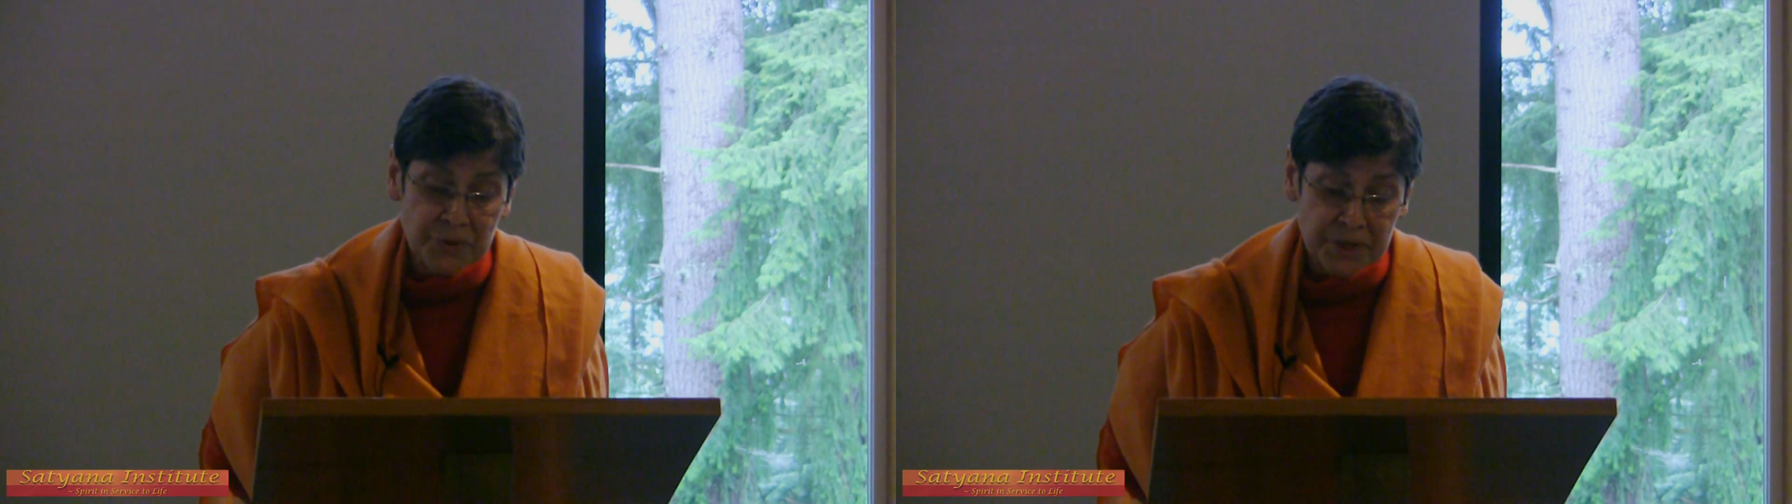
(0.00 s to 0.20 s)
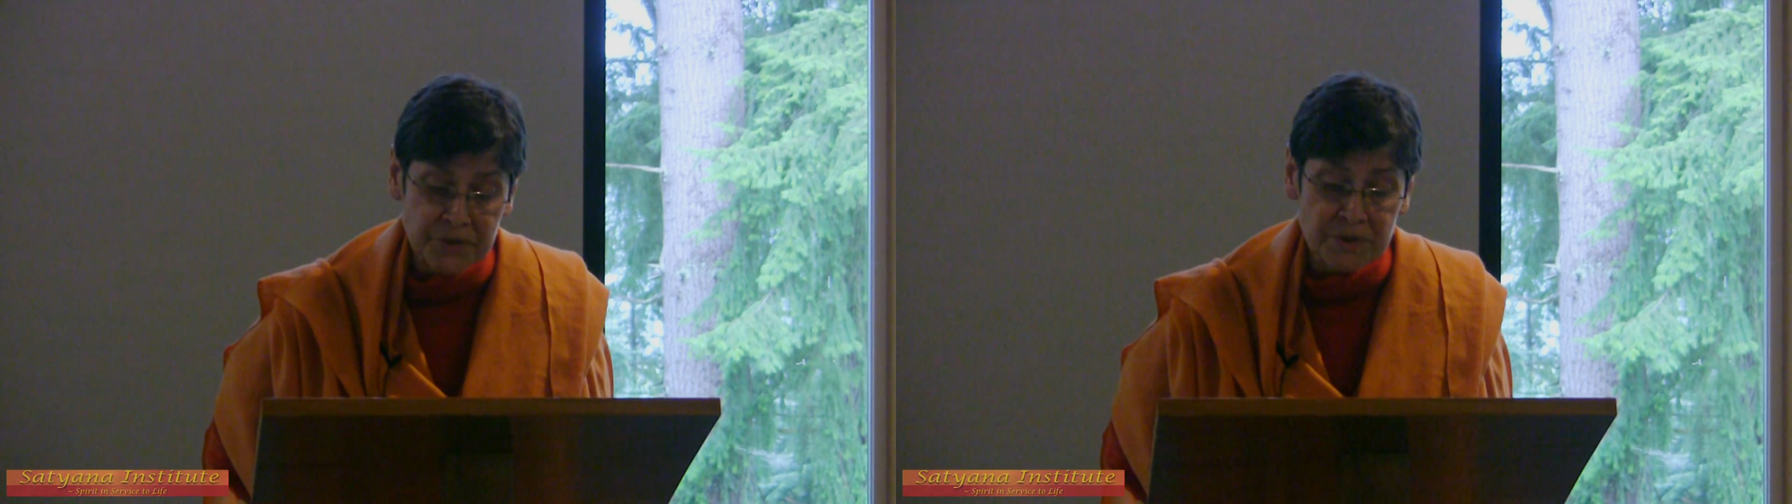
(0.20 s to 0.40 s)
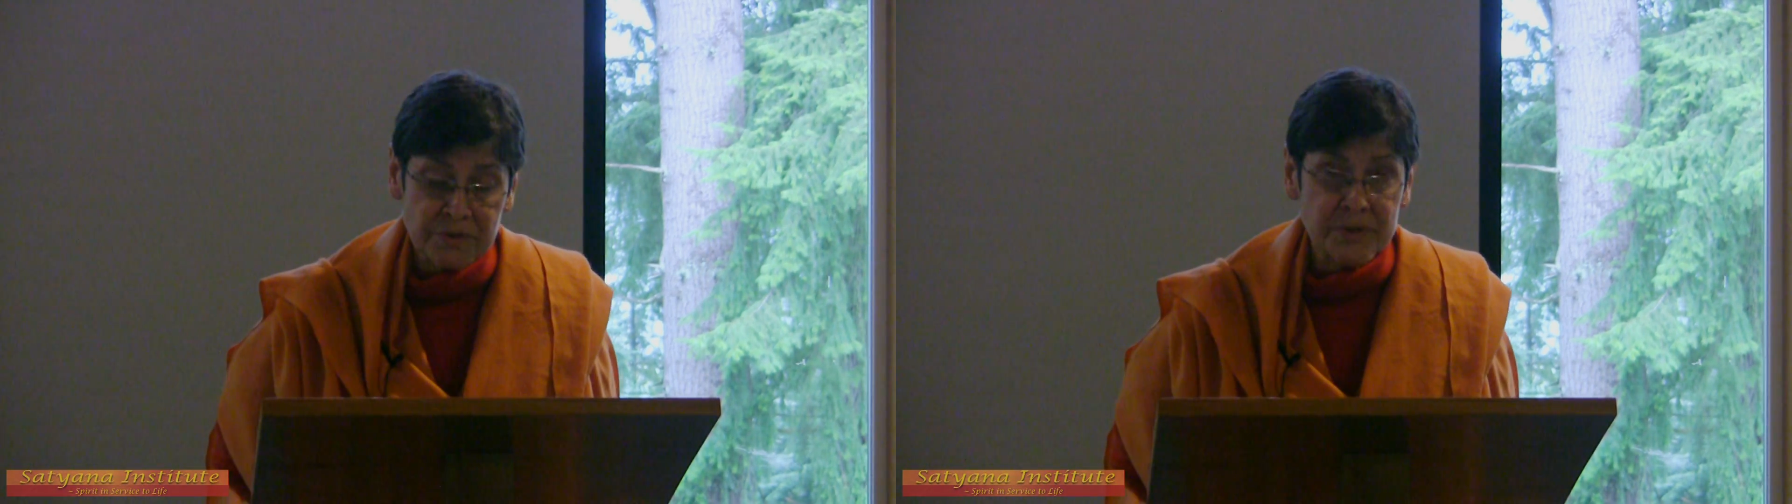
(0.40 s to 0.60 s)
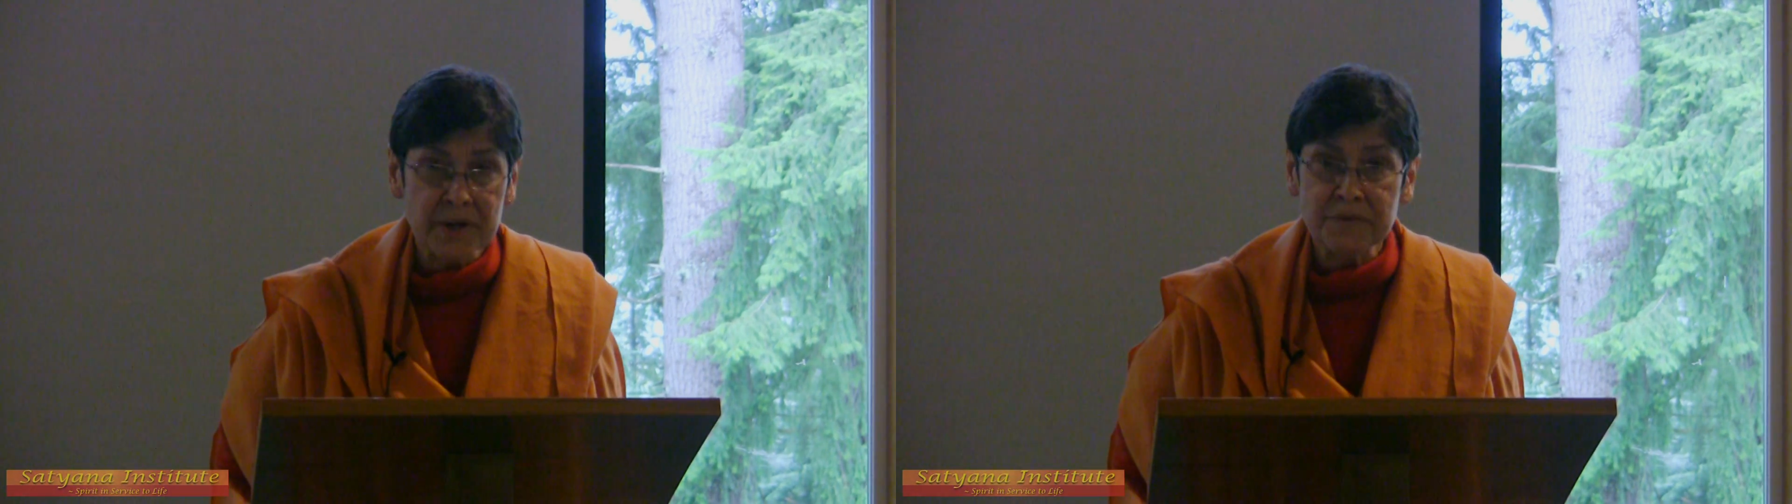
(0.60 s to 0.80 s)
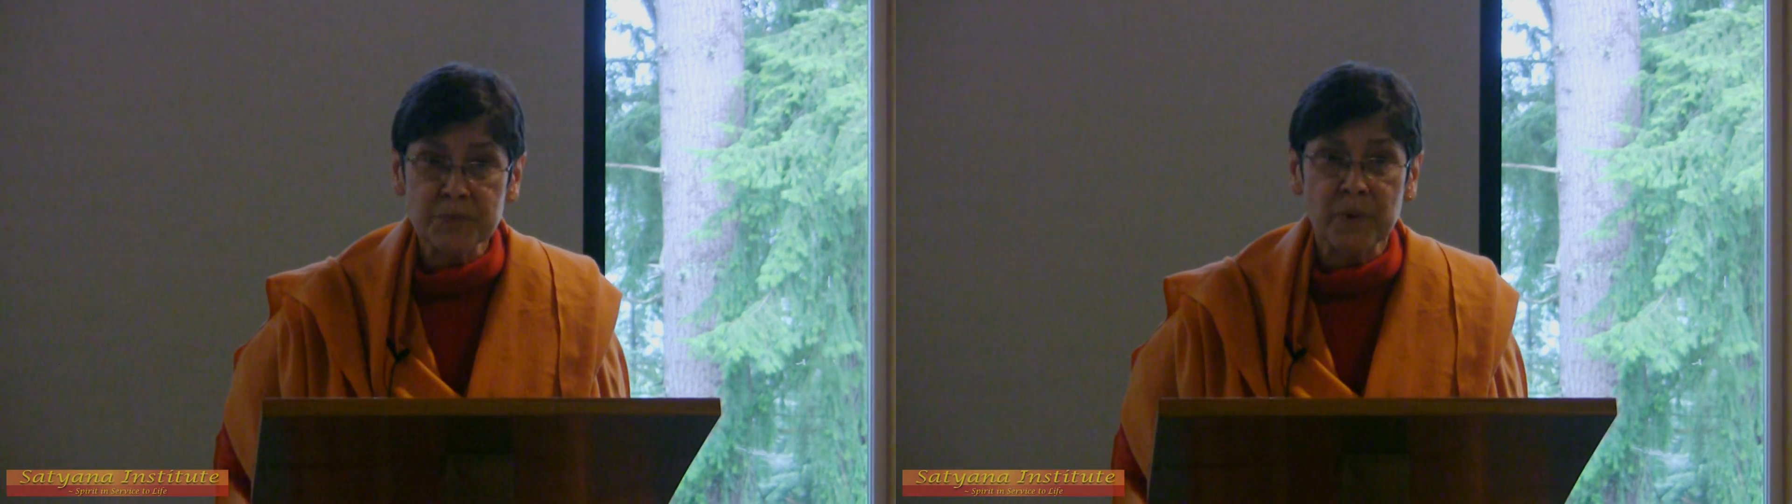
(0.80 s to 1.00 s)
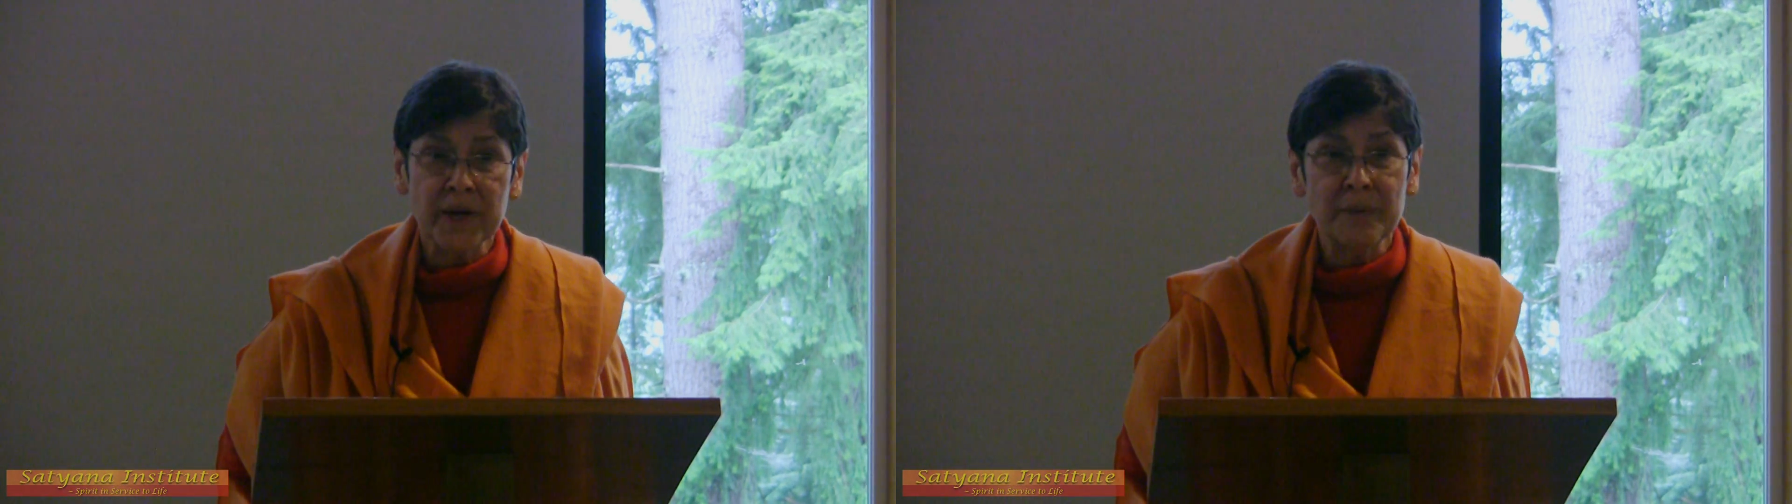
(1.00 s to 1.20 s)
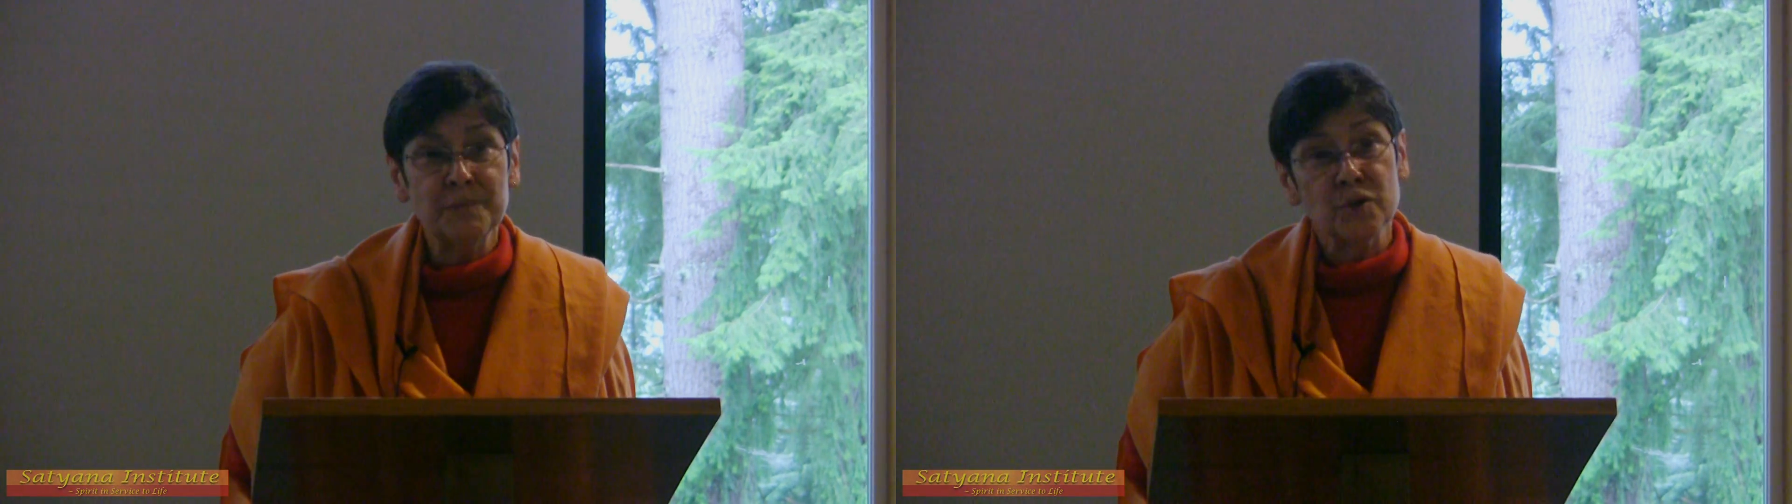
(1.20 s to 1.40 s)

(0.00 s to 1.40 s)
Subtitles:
traditions that have sprung up,